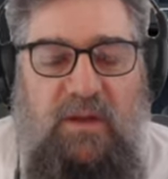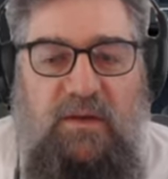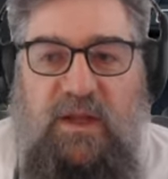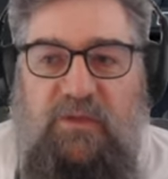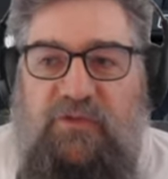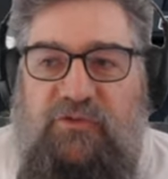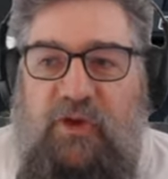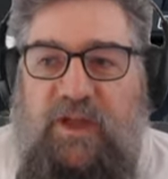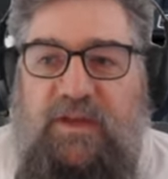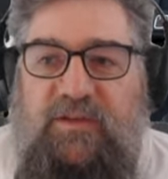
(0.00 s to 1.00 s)
Now this
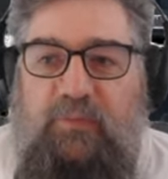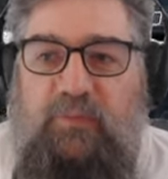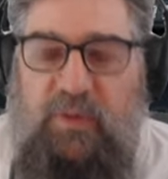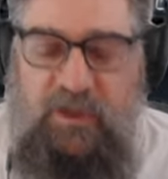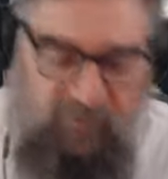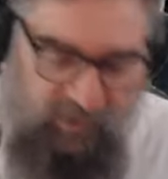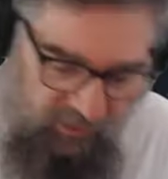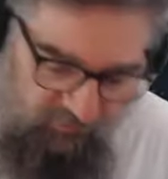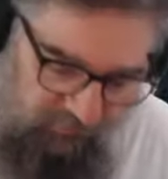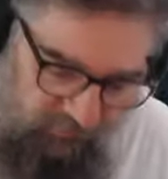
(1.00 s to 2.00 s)
train is a bit of a
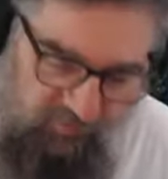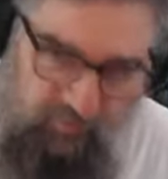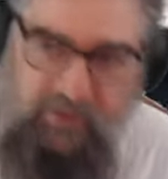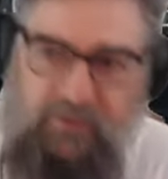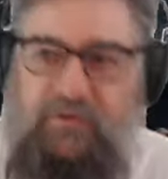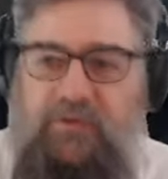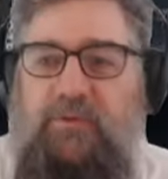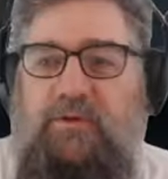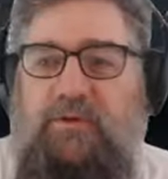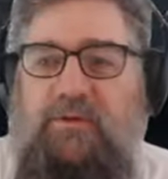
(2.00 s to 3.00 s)
handful to be honest
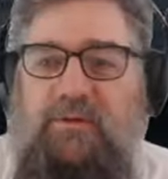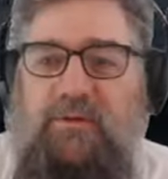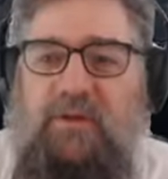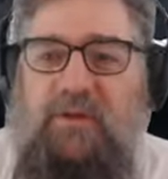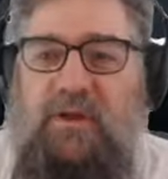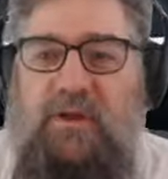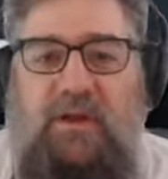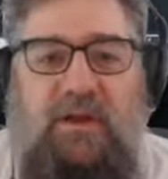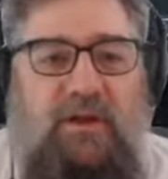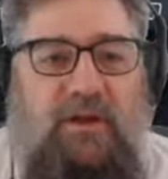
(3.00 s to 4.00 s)
with you.
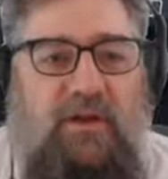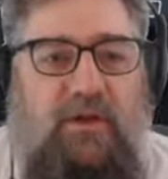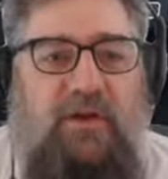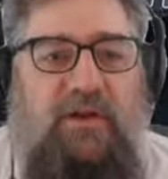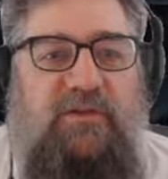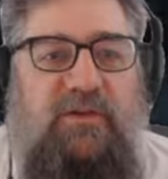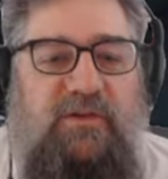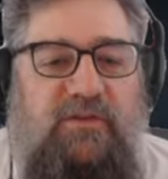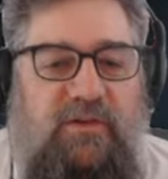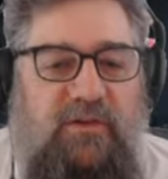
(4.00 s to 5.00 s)
And I
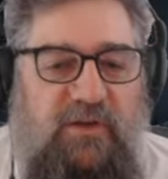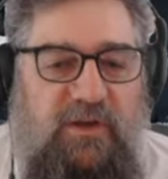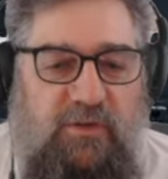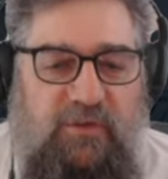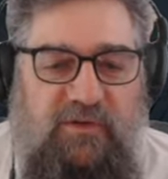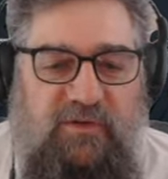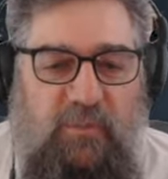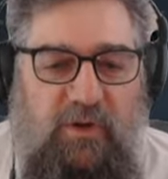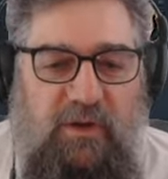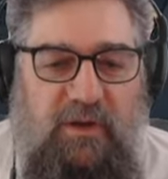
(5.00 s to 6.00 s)
just didn't acknowledge
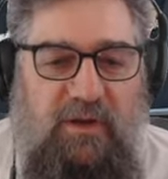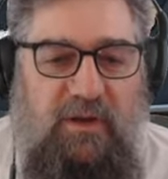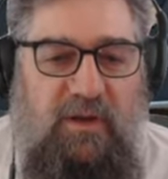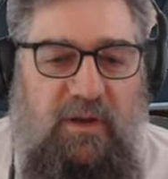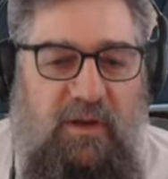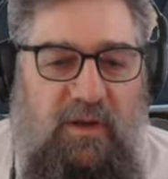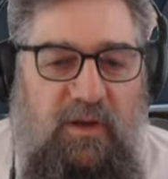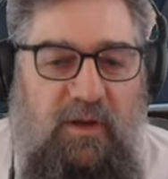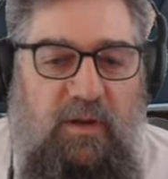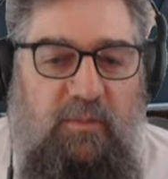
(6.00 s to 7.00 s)
my
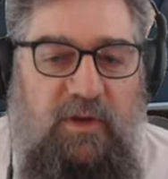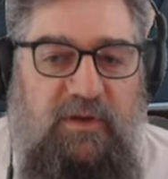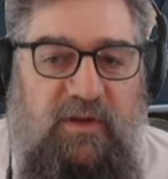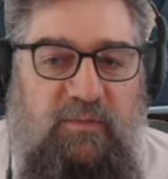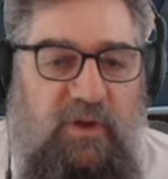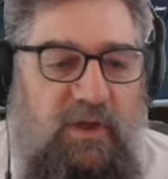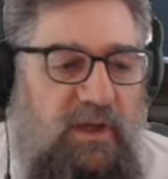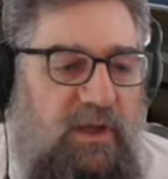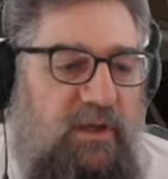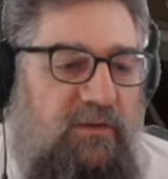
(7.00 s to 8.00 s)

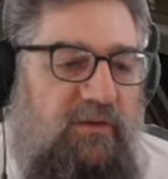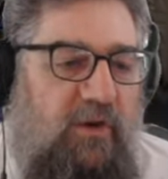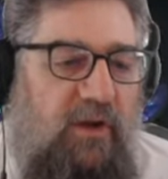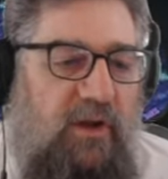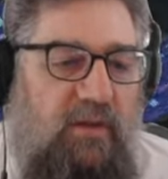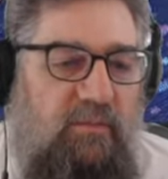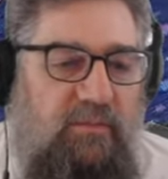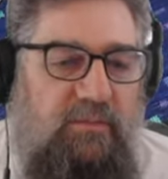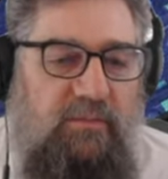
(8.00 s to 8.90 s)
PZB in time.